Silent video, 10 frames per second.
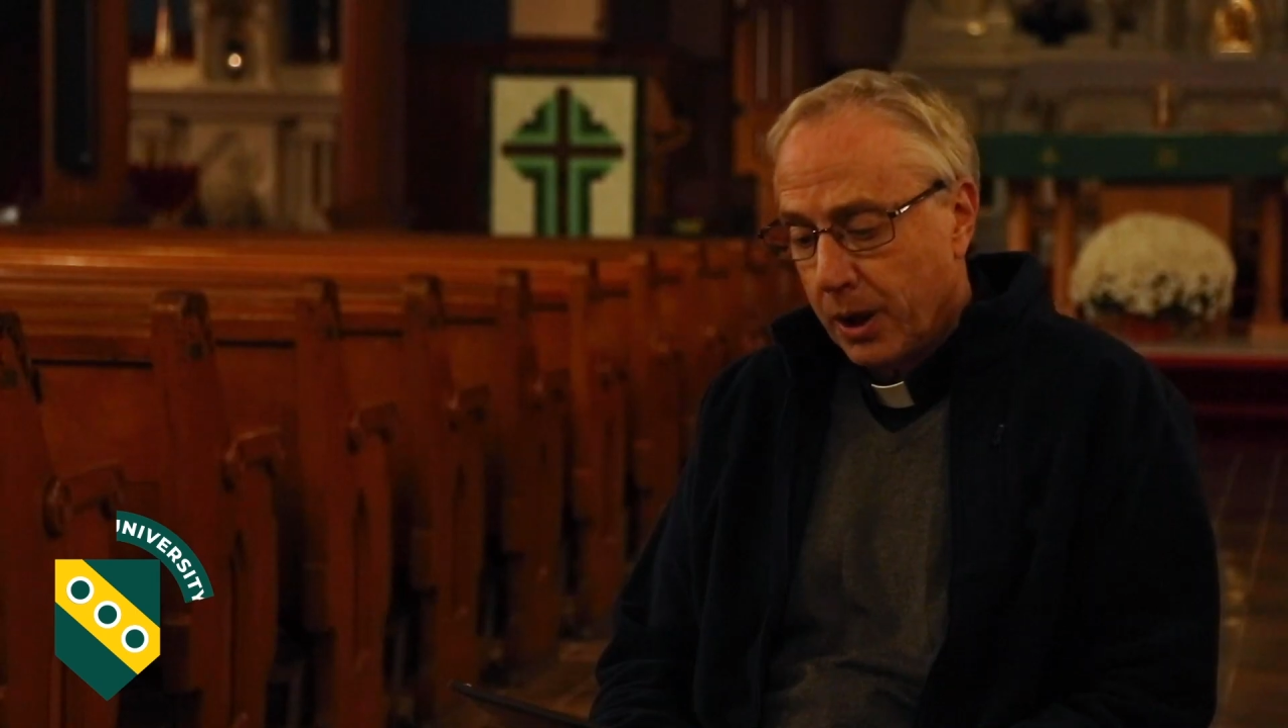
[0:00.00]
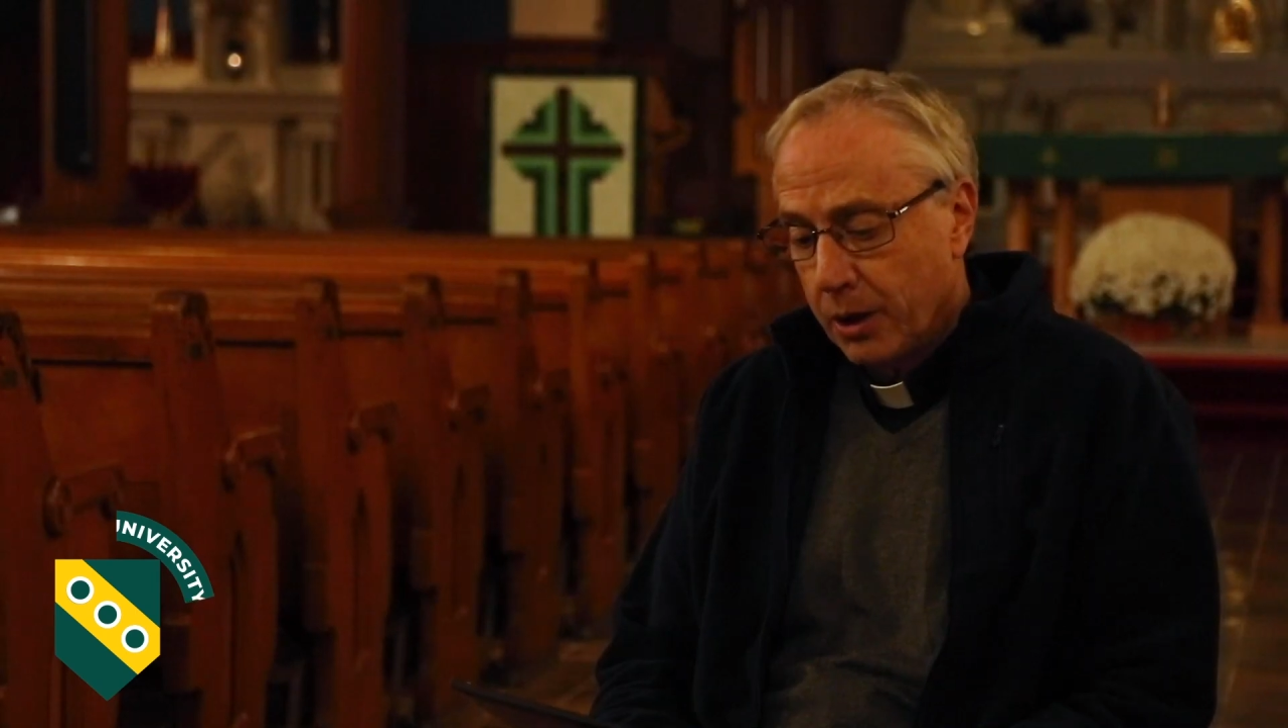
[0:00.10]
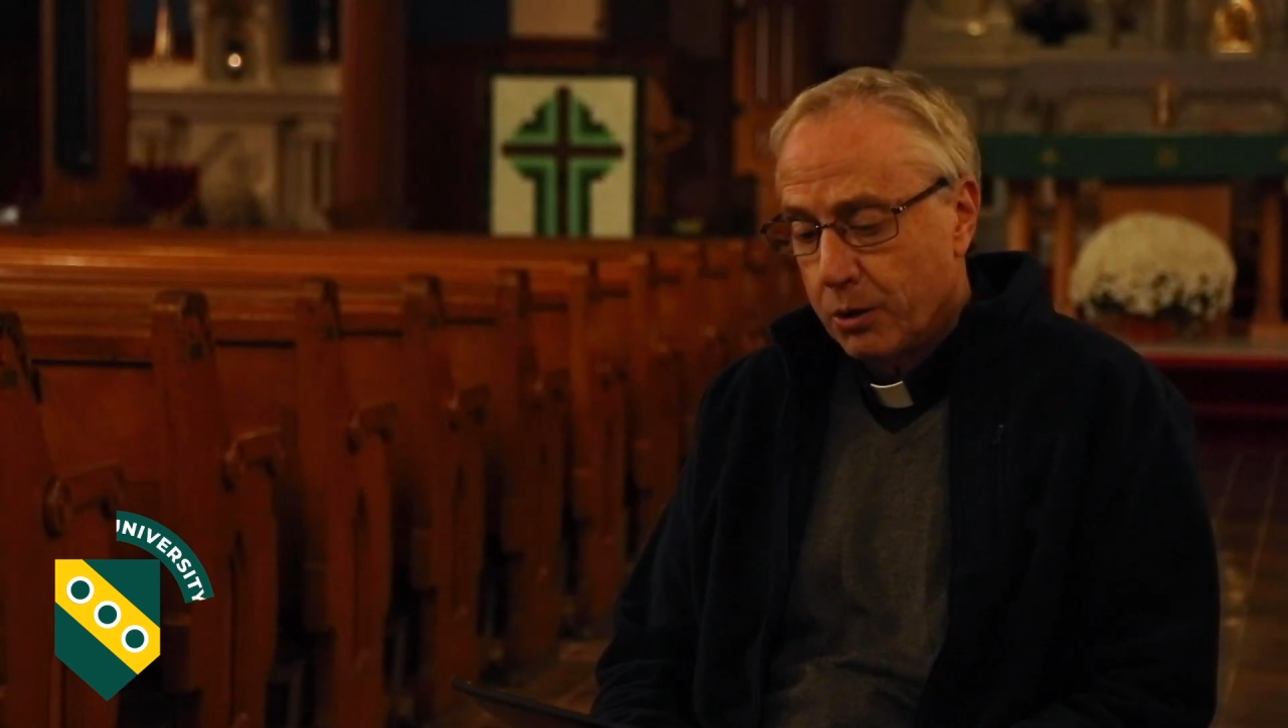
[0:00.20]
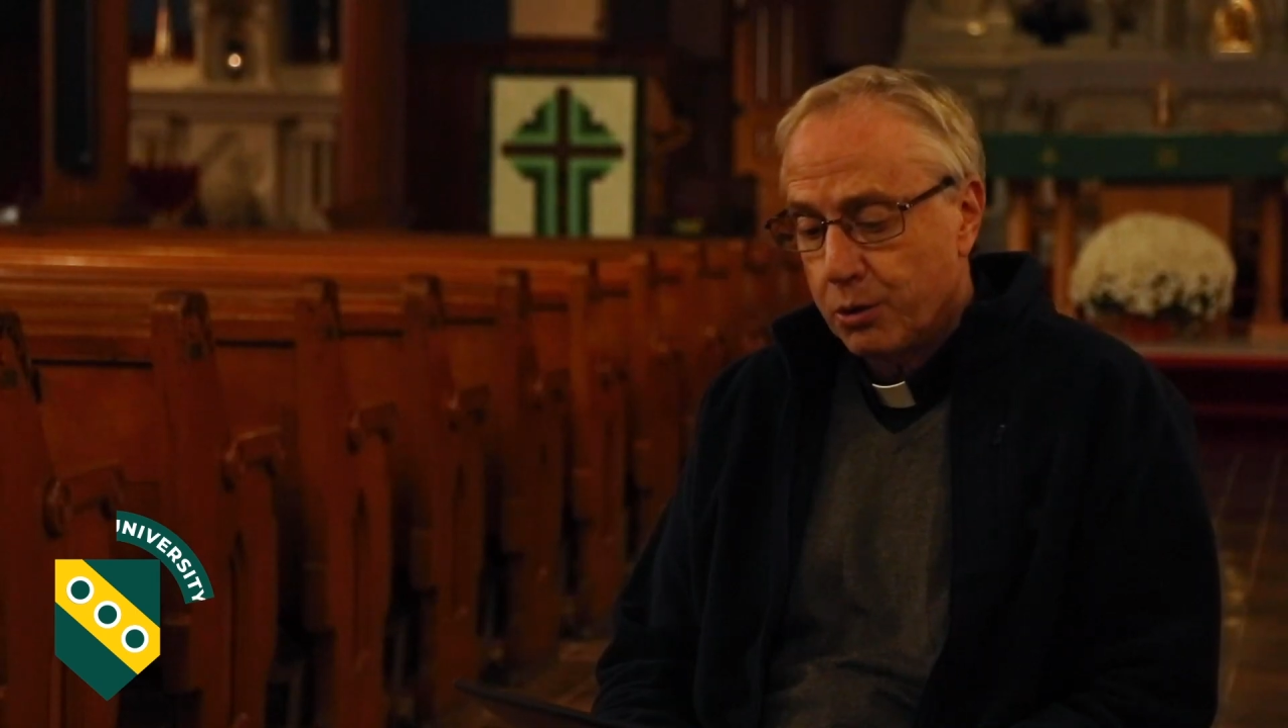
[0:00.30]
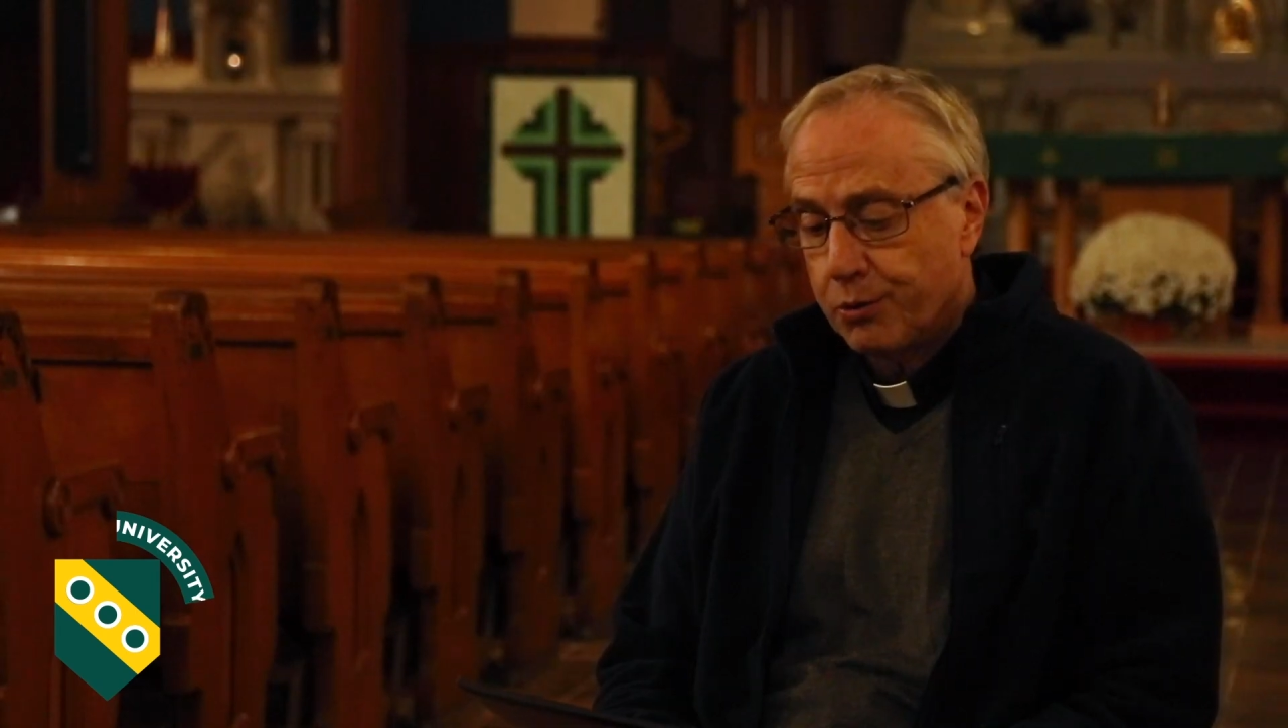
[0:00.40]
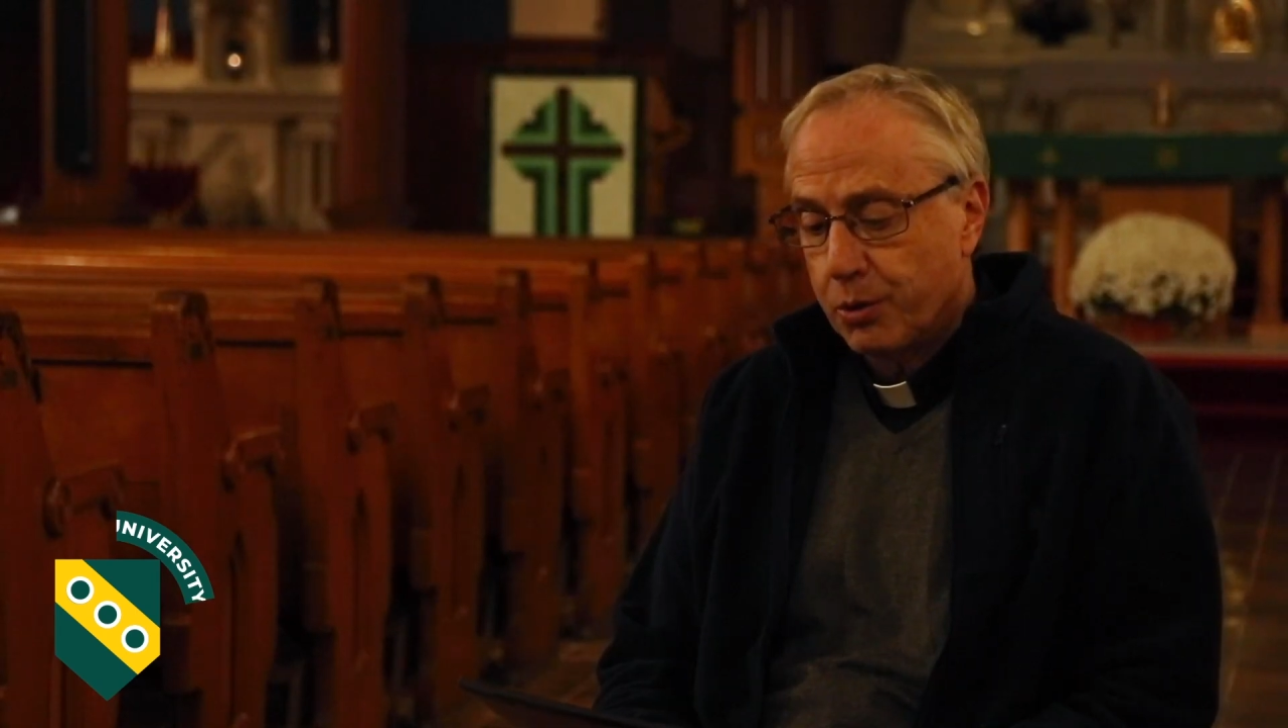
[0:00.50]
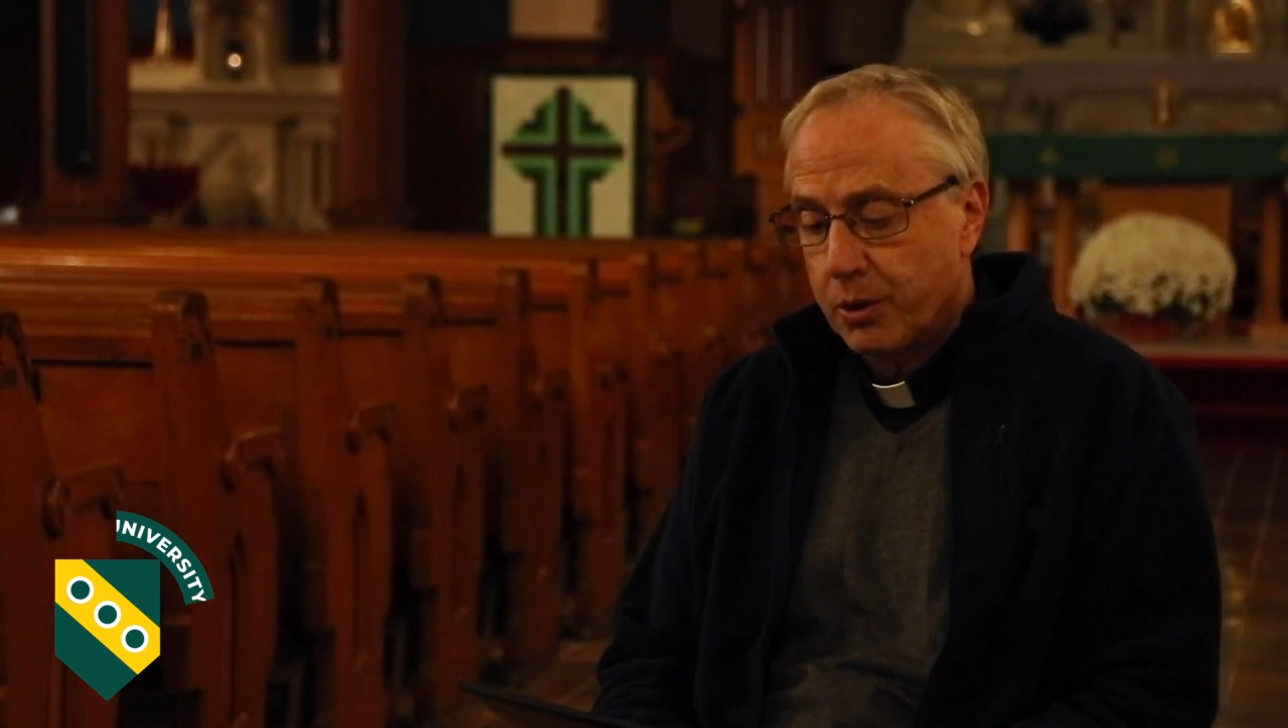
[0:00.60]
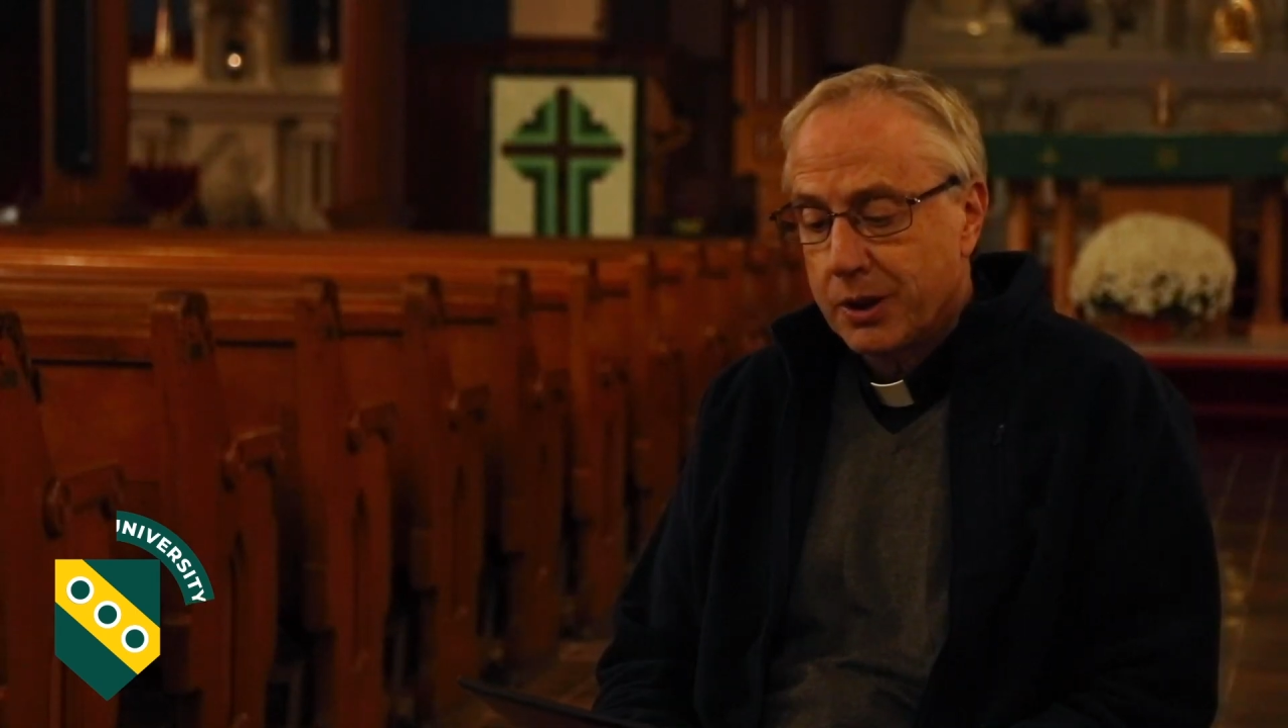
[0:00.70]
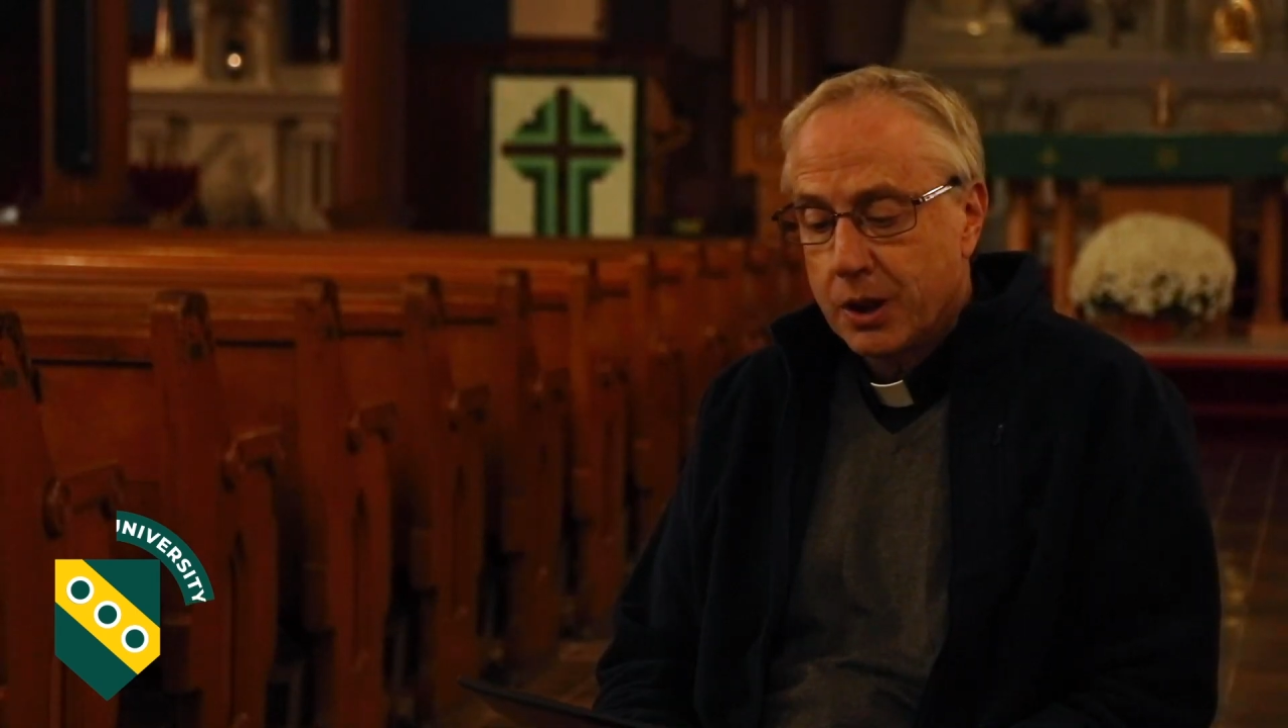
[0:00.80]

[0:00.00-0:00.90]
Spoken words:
argues for an